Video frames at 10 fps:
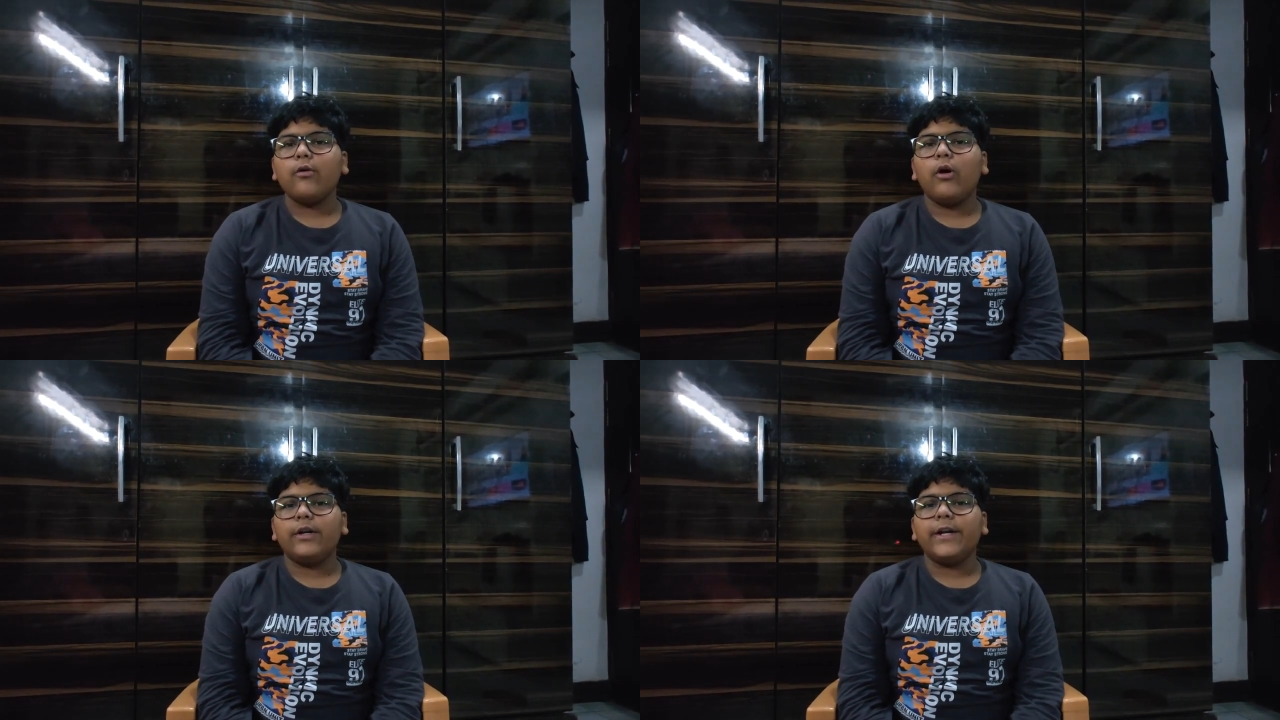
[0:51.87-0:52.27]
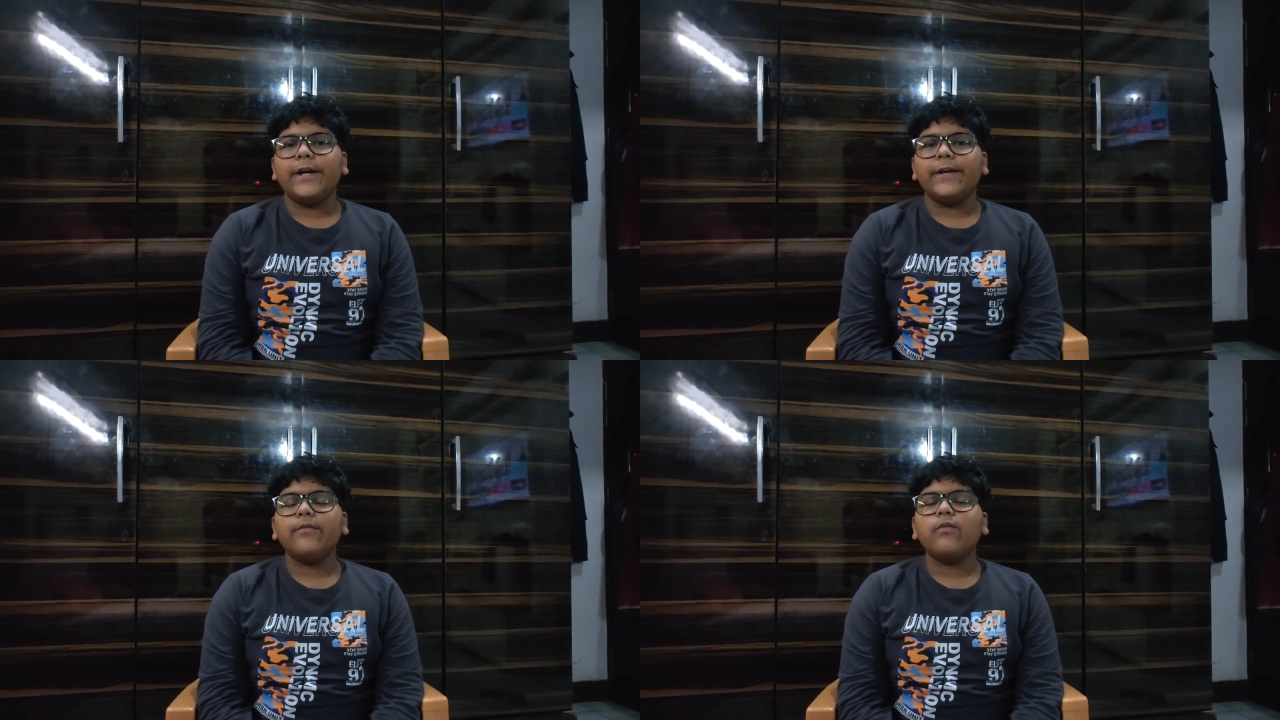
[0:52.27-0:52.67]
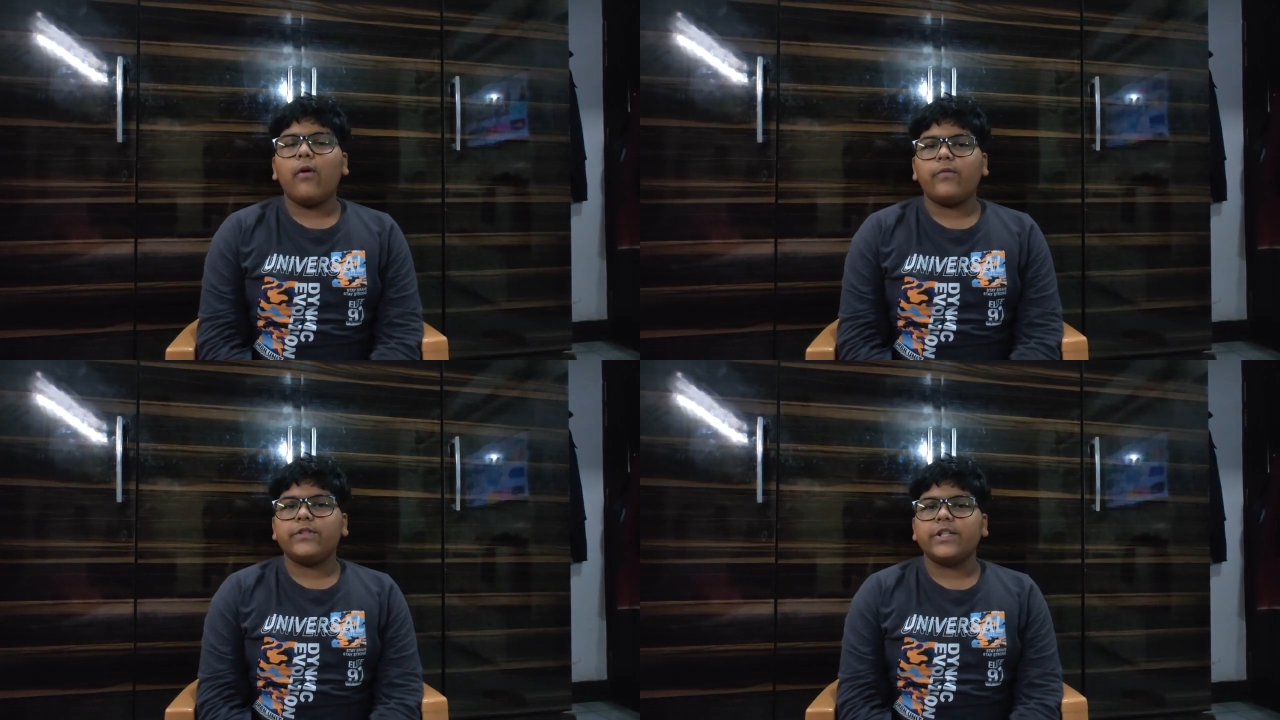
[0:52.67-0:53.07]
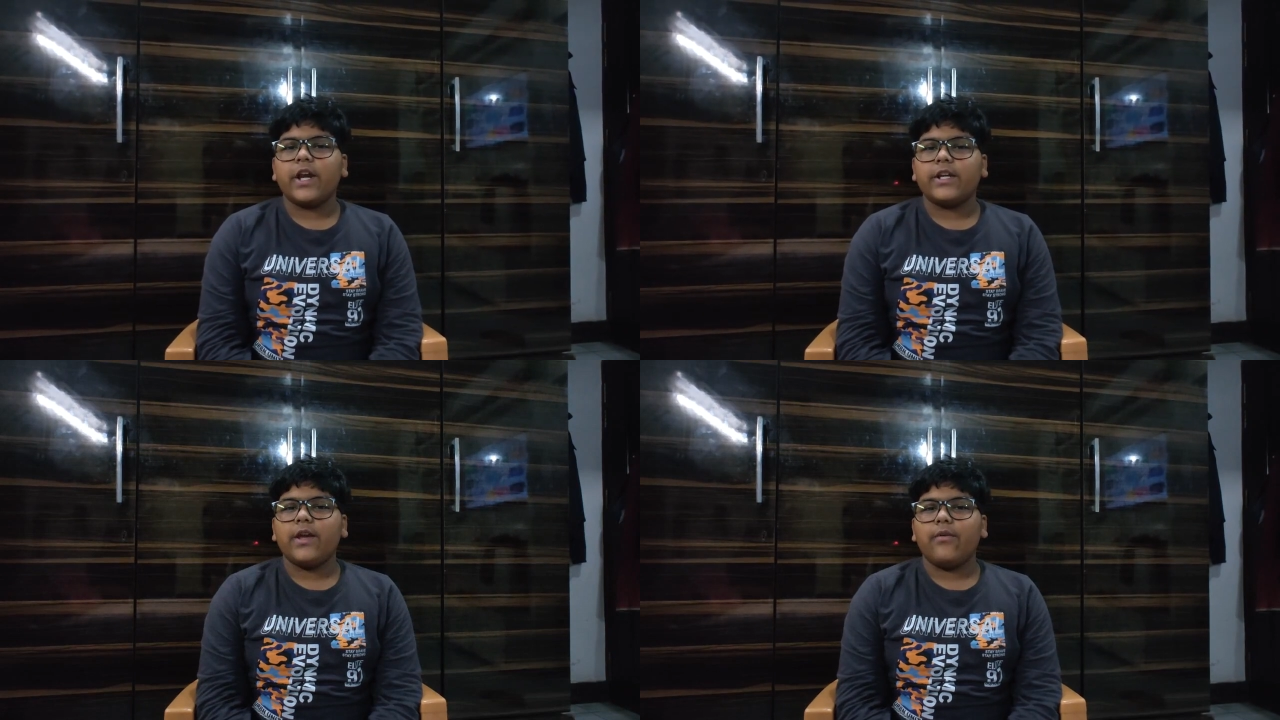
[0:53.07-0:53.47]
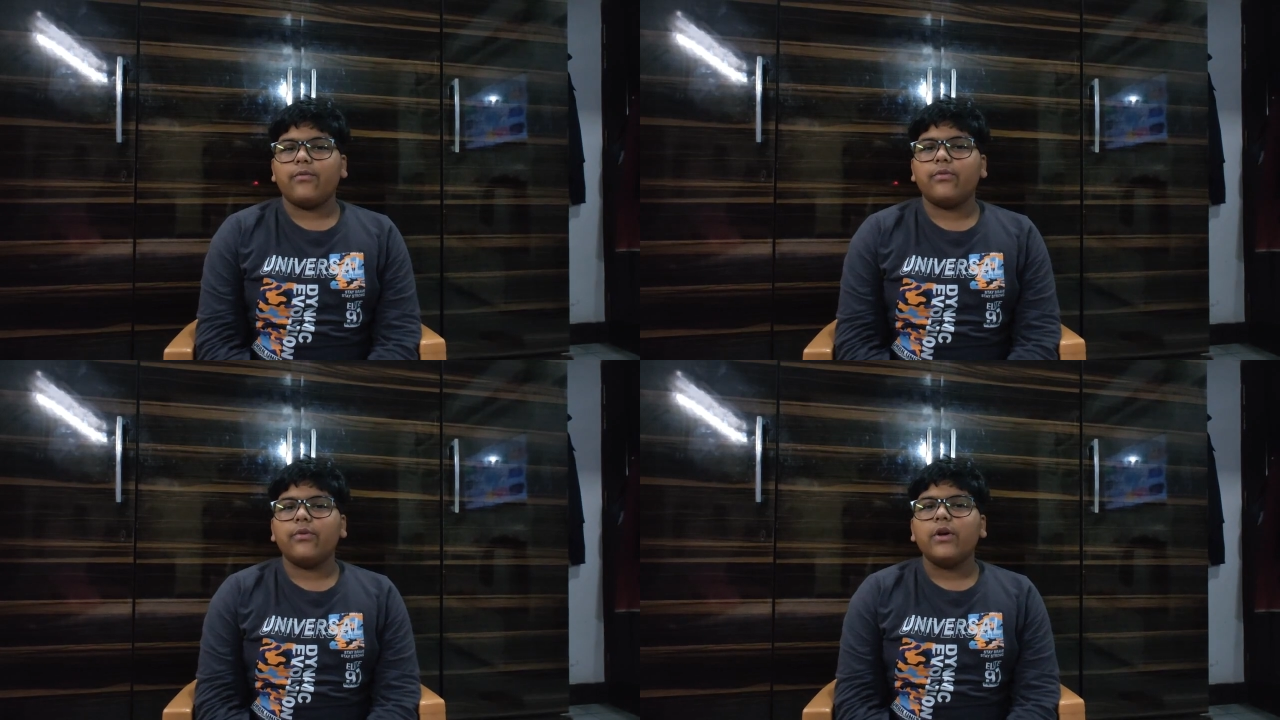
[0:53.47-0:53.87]
alternative of
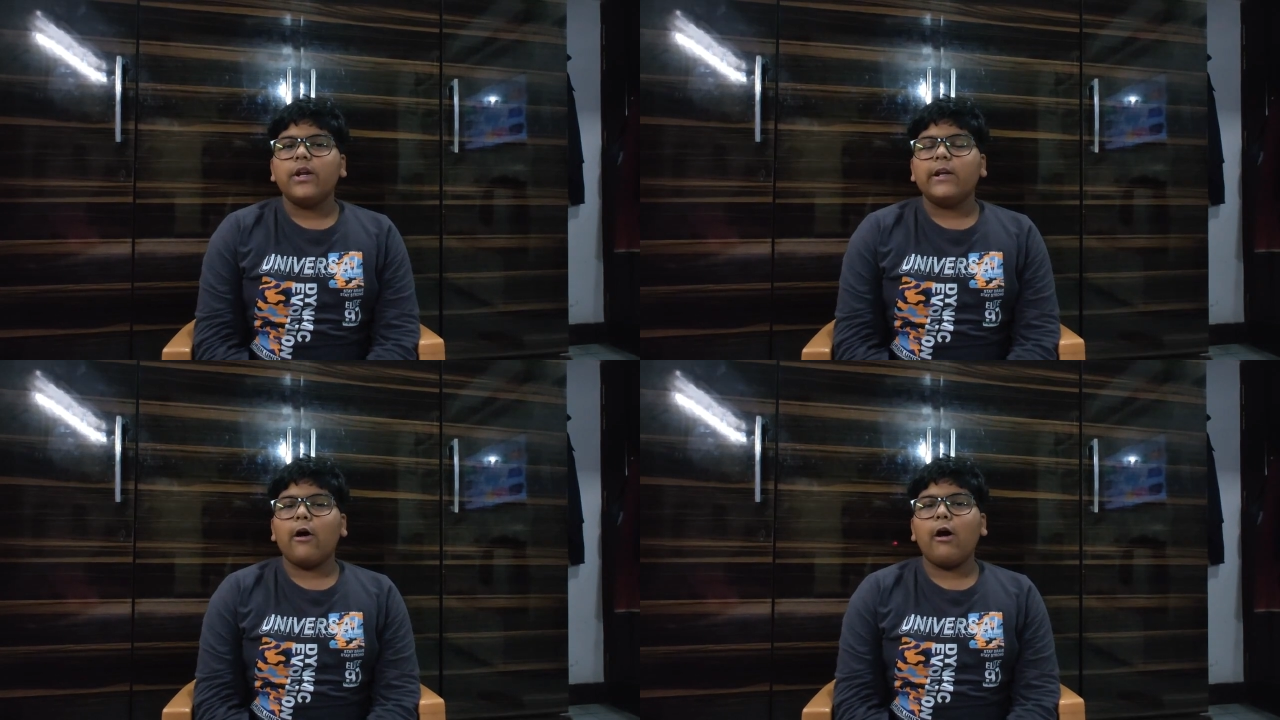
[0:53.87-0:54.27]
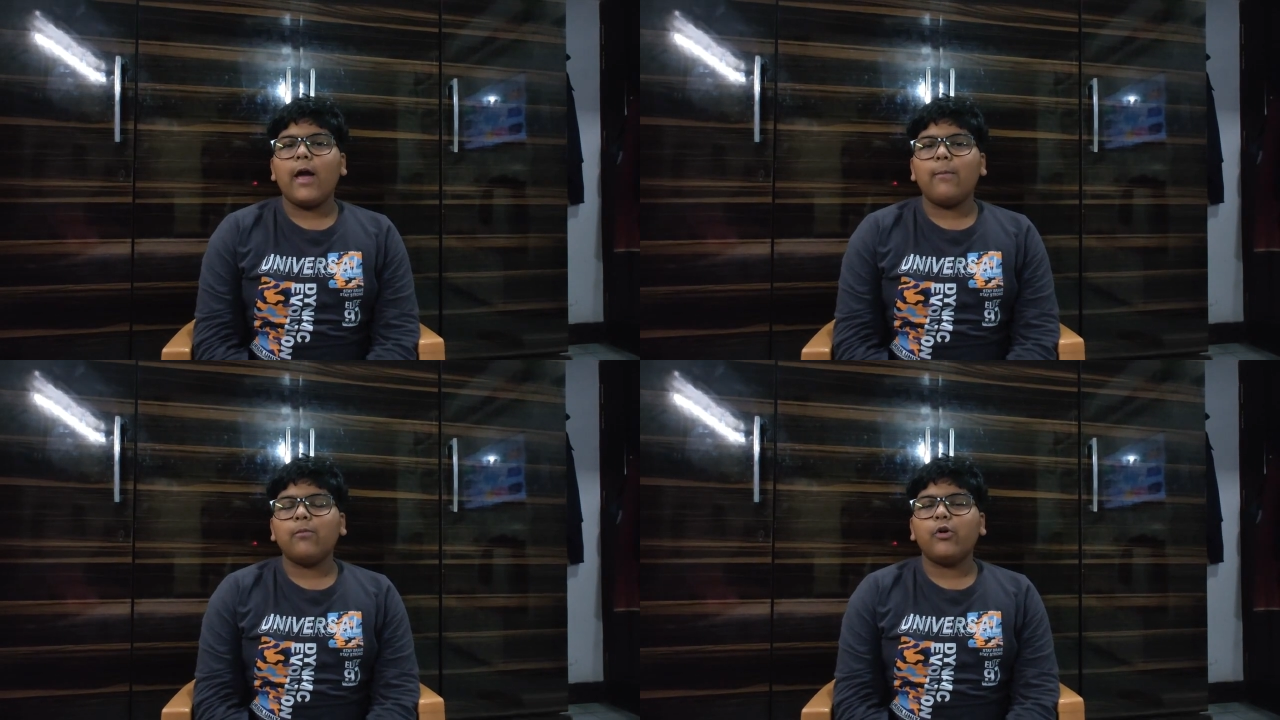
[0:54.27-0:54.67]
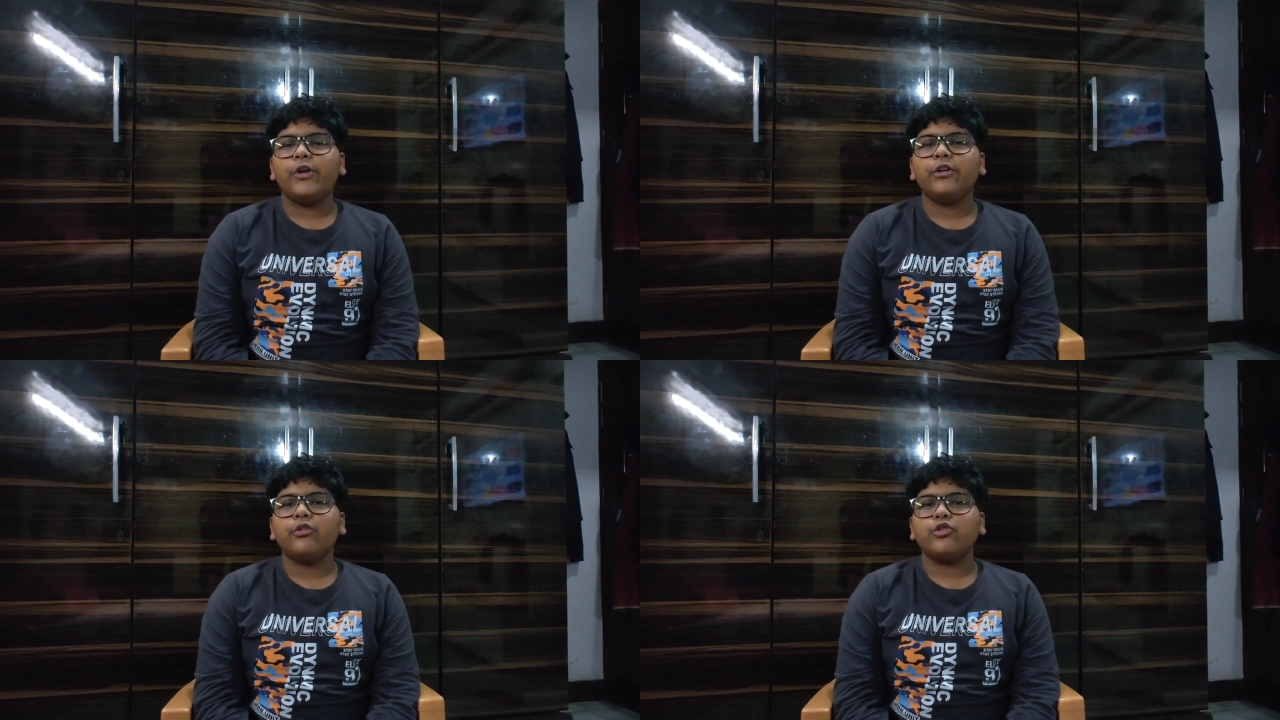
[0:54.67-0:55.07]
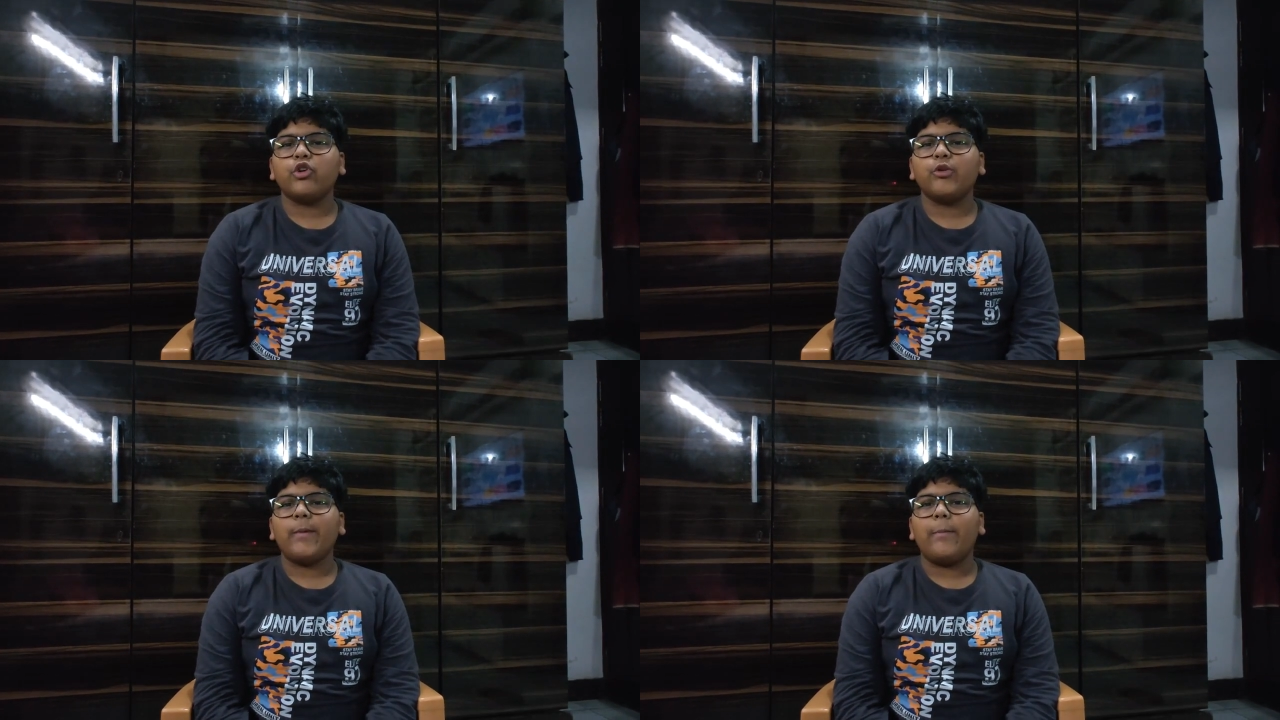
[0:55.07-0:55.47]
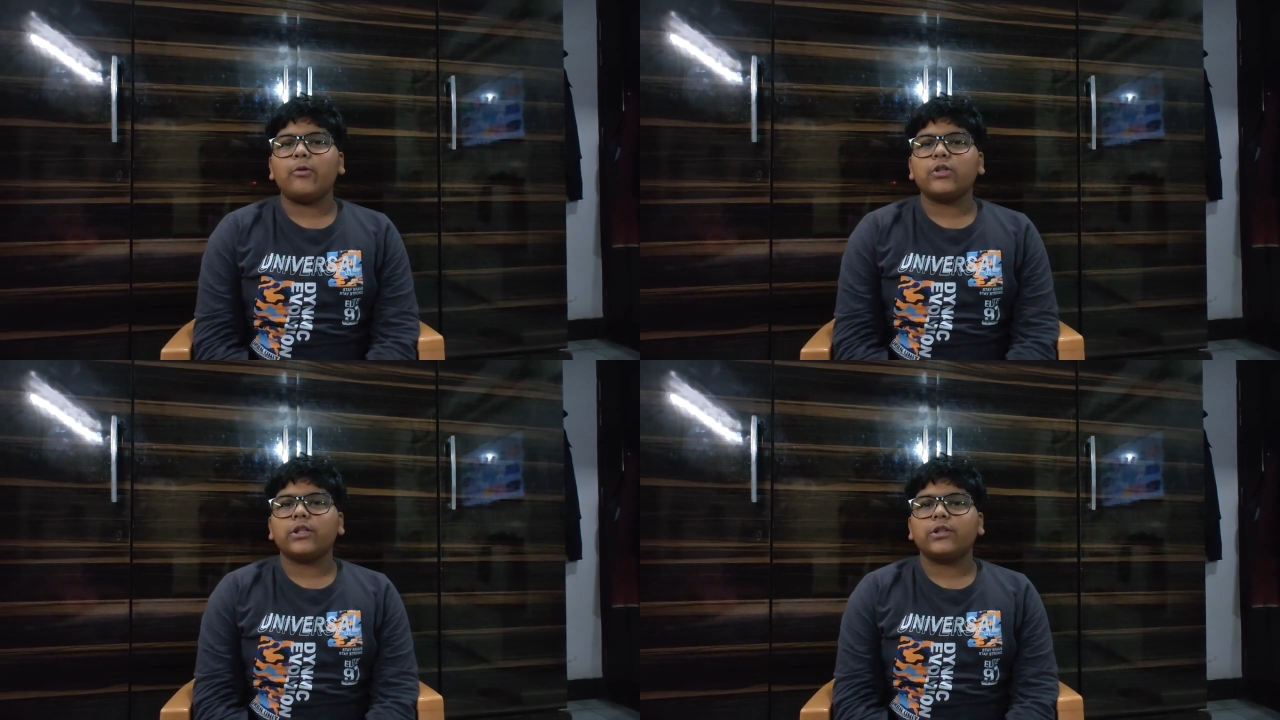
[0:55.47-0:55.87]
GIF. Now I am going to show you my
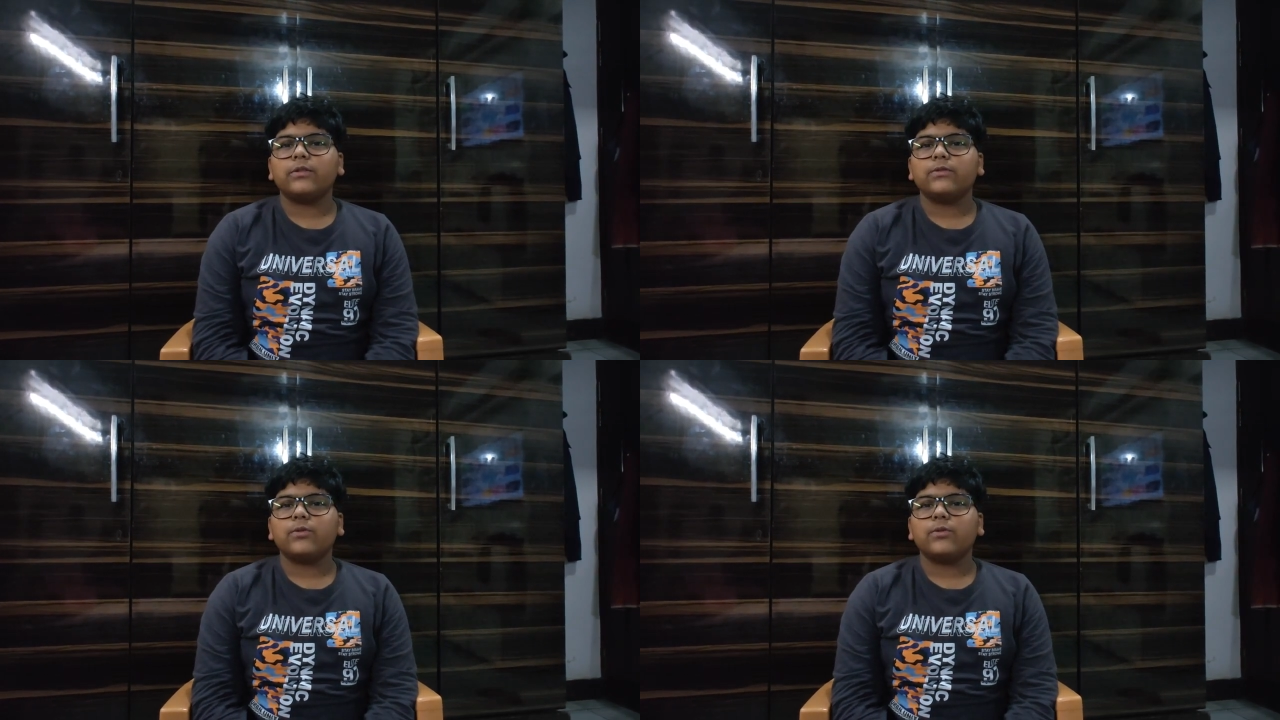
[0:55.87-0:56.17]
project.